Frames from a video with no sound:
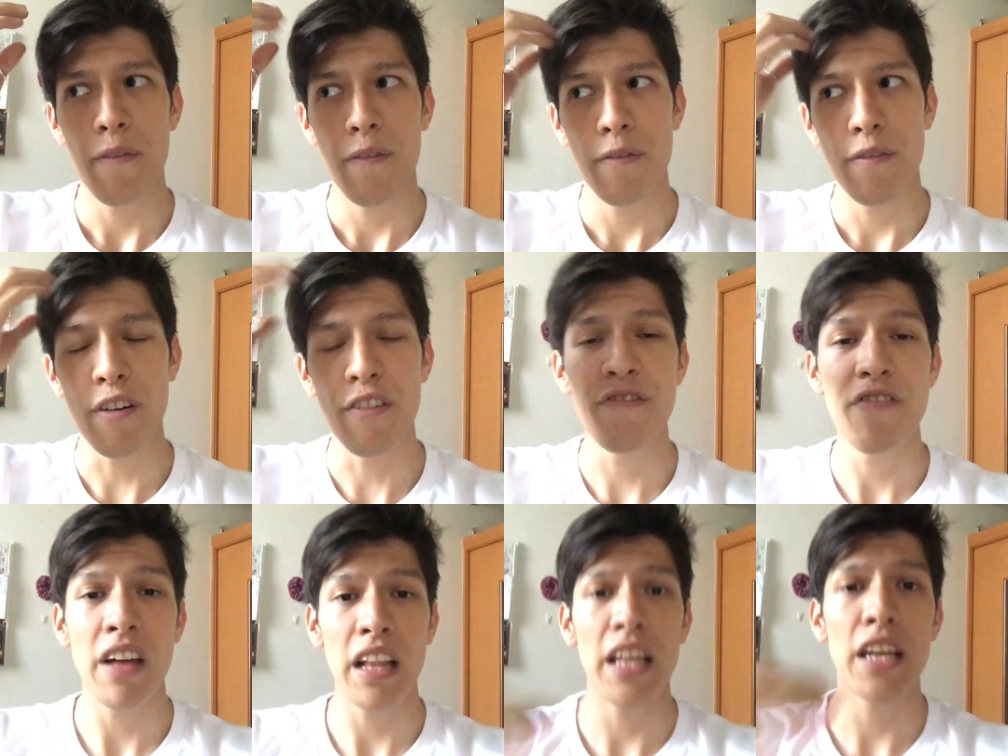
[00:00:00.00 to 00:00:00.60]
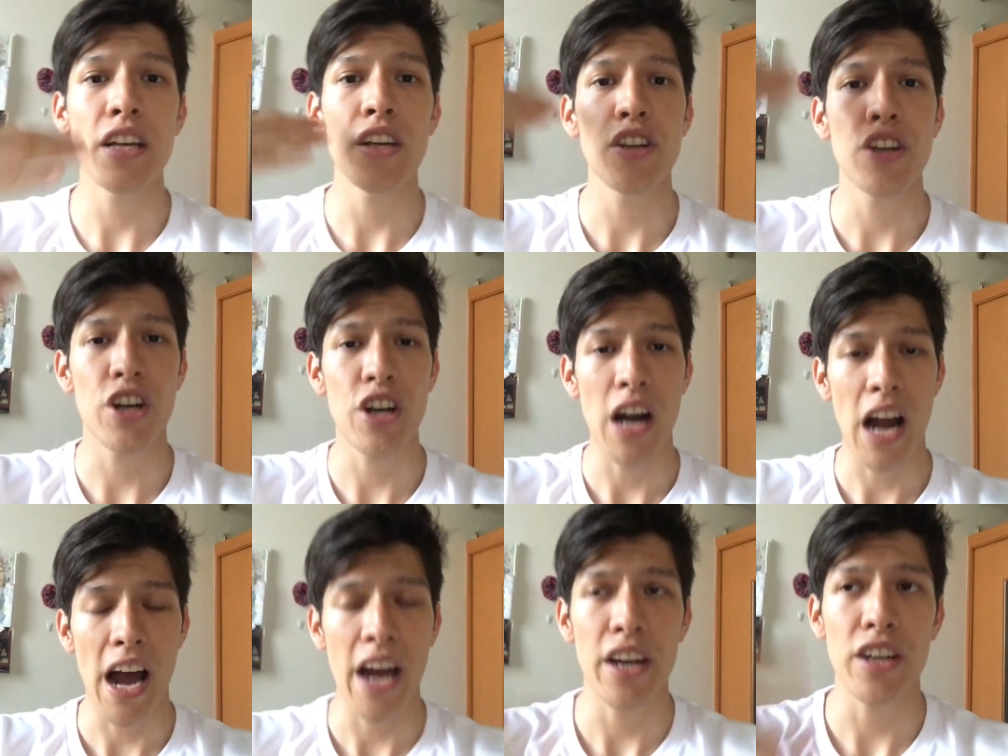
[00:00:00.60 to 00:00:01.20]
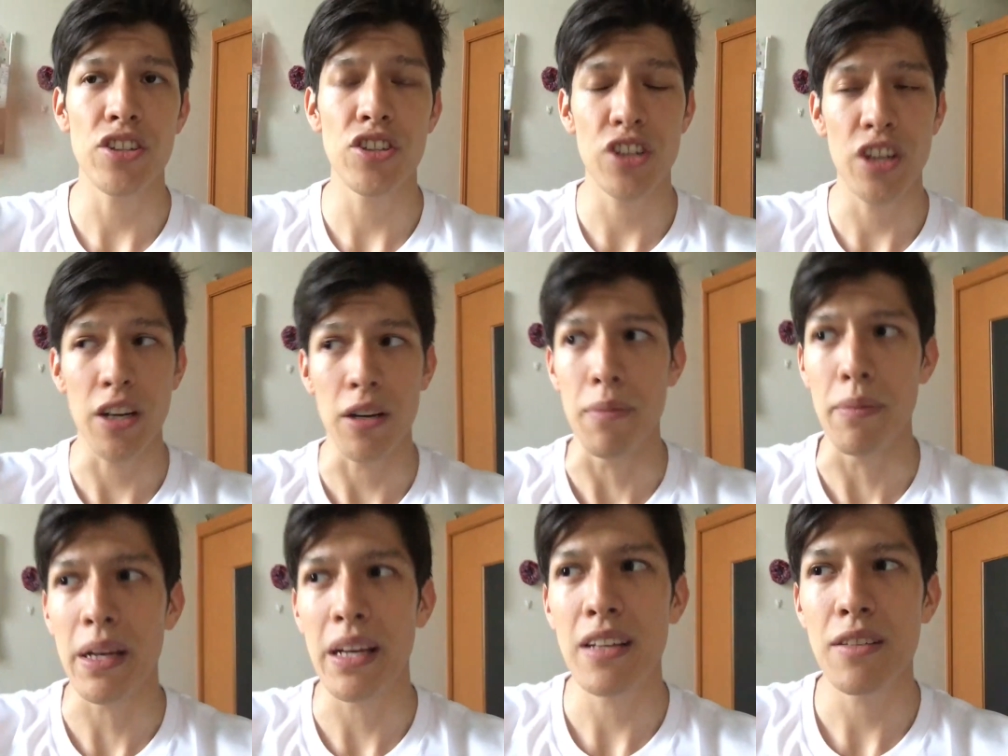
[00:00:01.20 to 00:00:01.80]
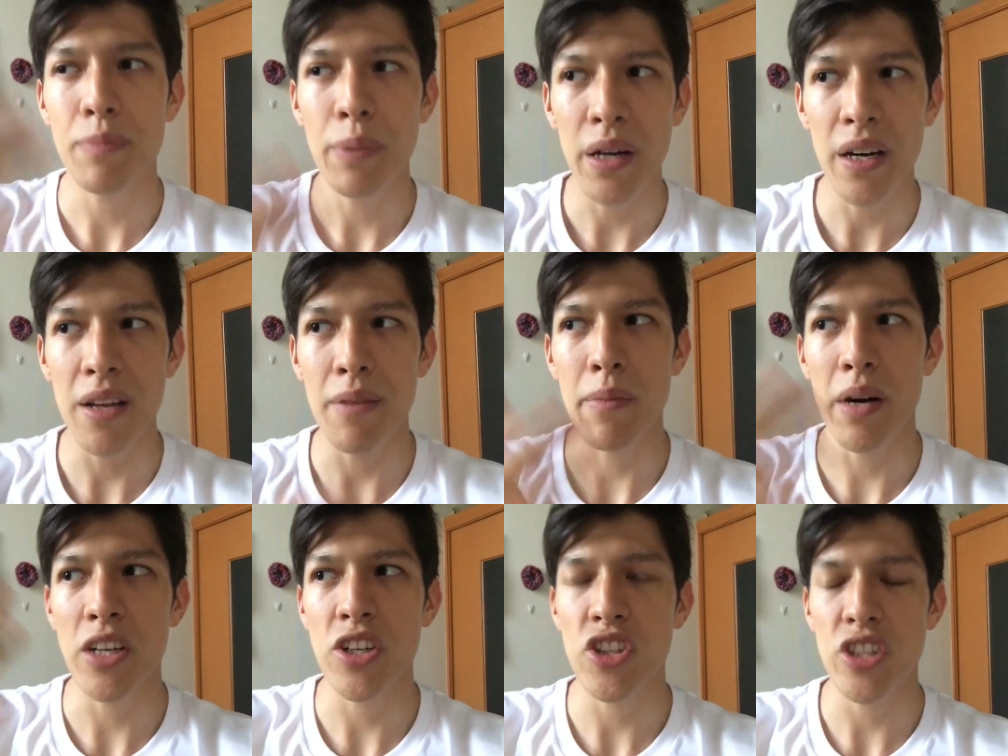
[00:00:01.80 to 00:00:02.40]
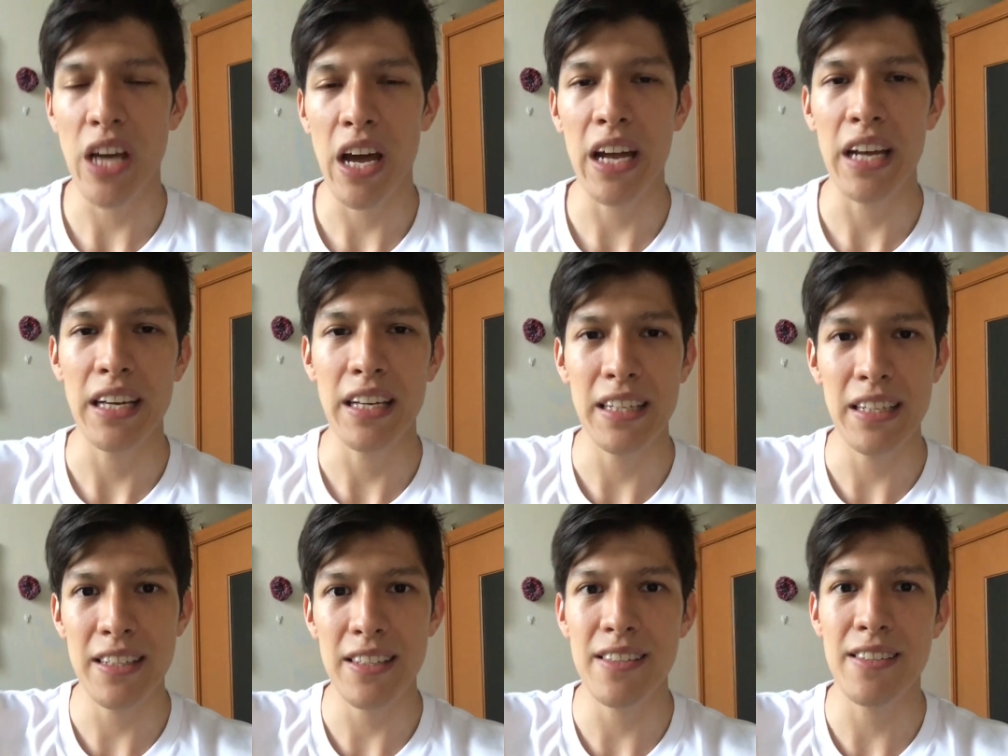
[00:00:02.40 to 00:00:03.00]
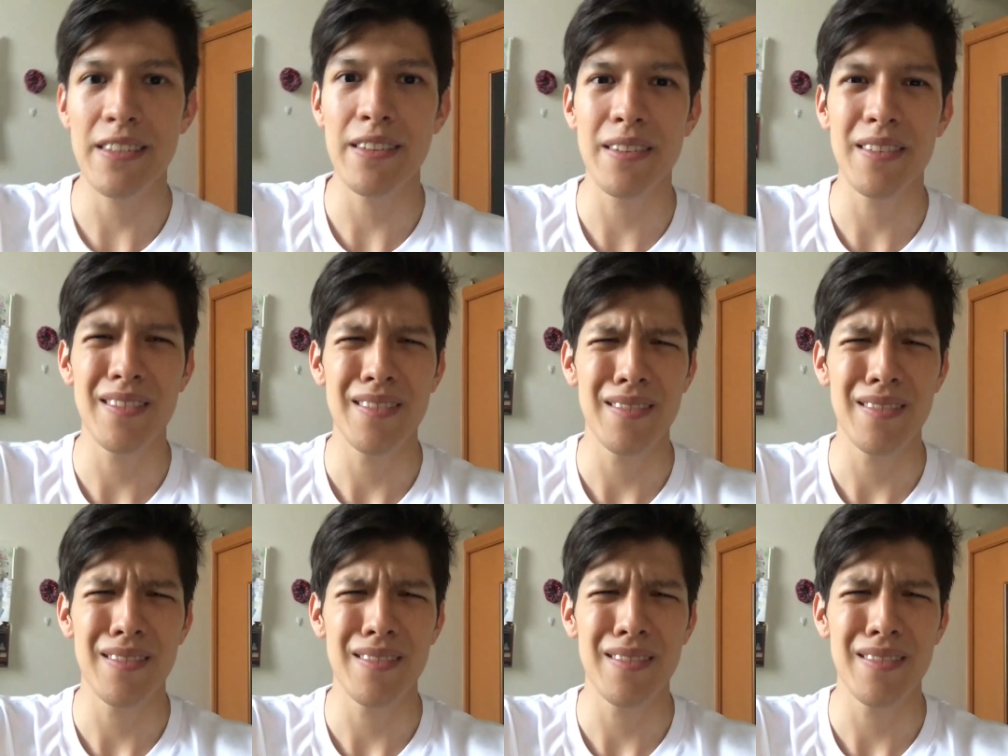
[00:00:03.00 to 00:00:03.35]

fulfilling your highest good, because pretty much that is